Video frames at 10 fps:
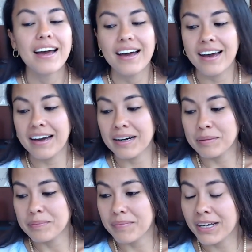
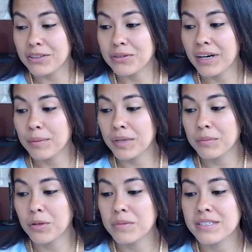I do have my
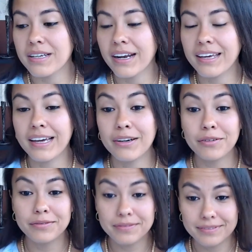moments that I kind of